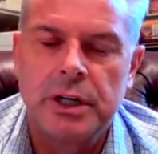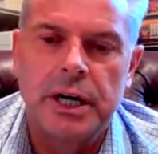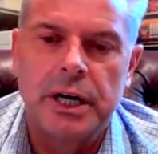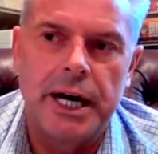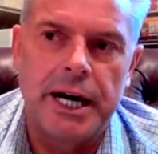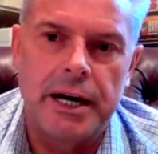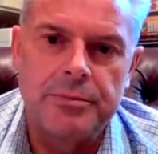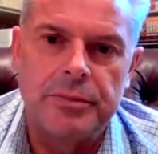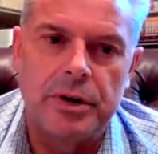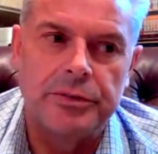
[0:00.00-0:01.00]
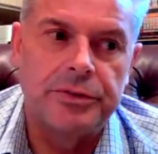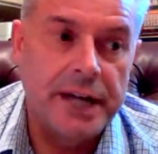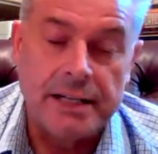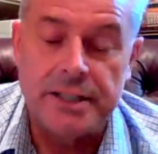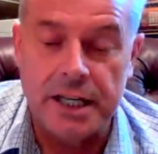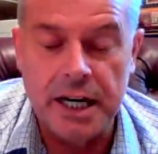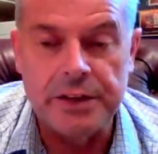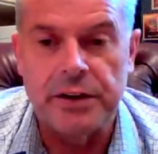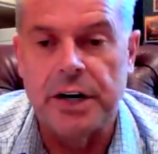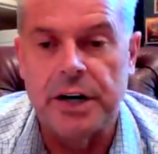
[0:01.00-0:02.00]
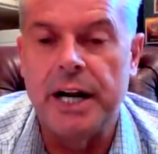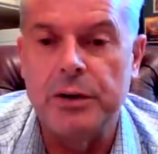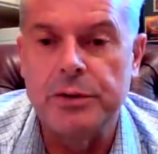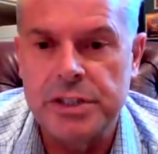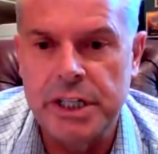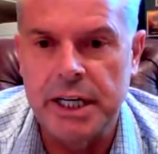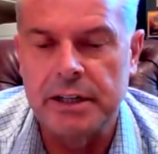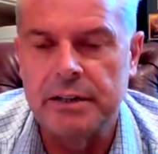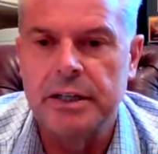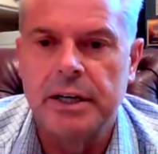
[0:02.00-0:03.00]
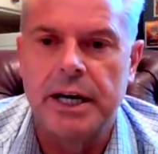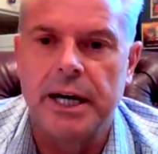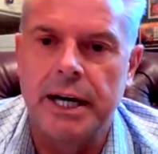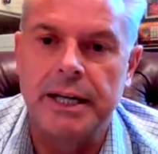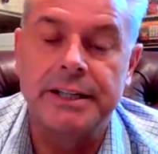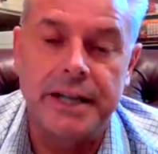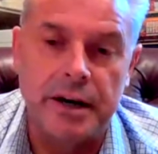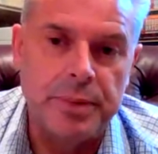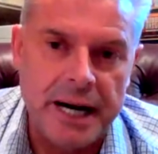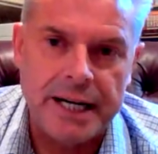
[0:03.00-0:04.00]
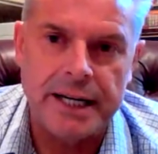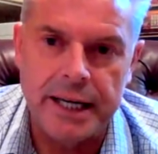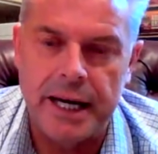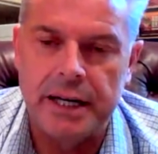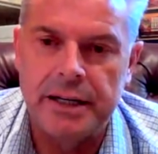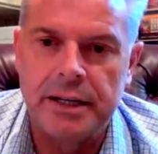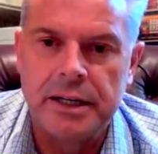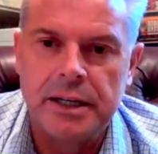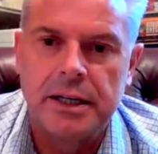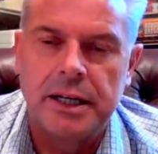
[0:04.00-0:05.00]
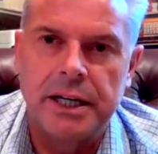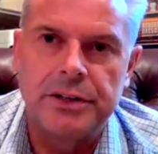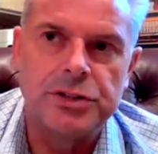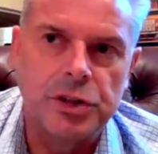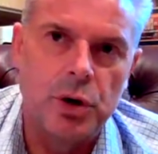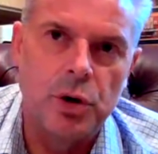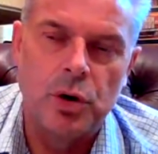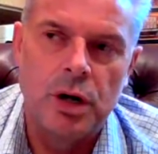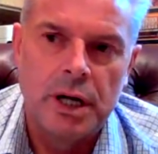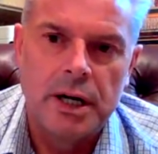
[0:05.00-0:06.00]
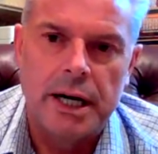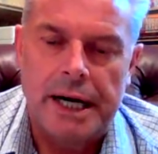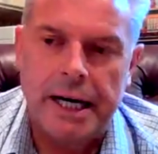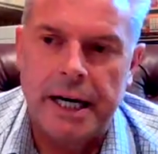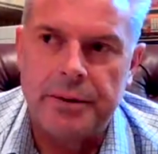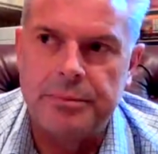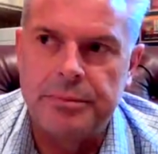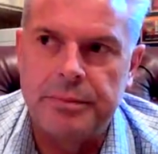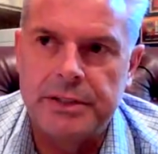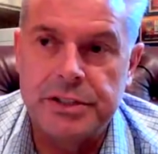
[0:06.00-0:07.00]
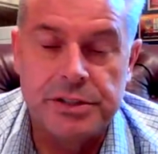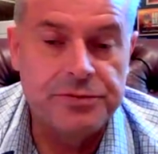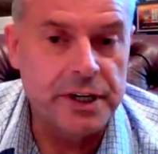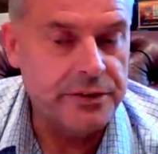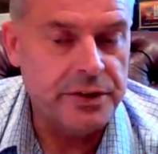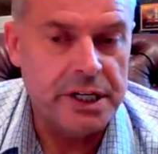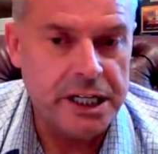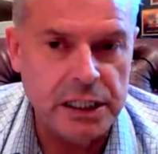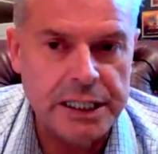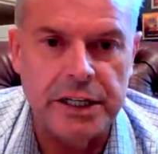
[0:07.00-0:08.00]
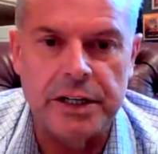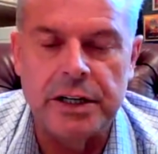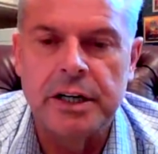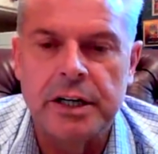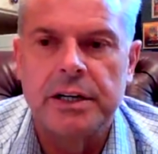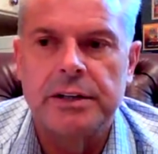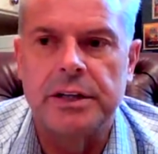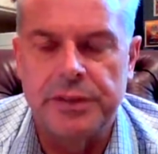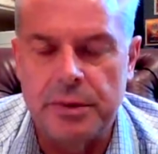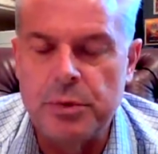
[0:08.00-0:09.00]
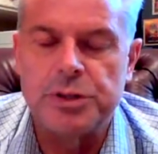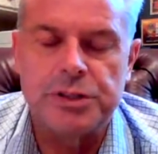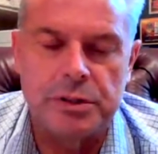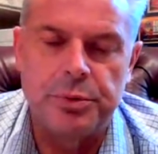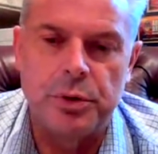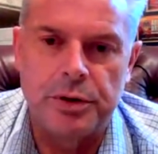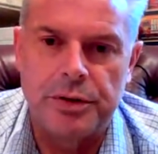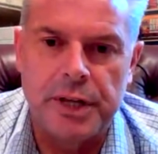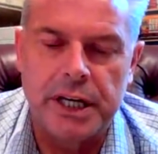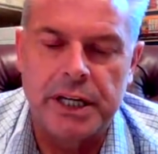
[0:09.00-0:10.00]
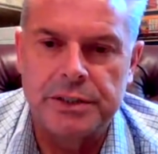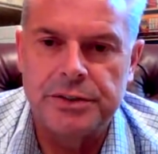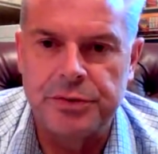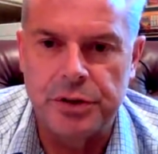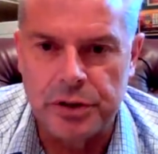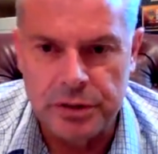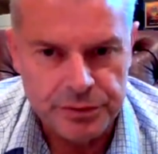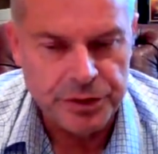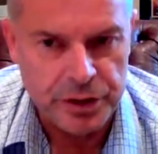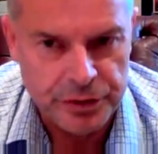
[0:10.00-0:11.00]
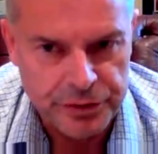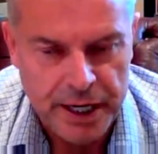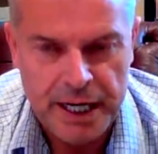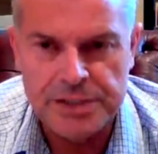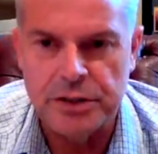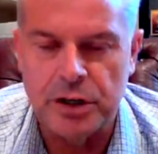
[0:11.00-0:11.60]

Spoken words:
of getting together are now seeing it come back again. And so it's just very, very clear that the most important thing is for our fans and our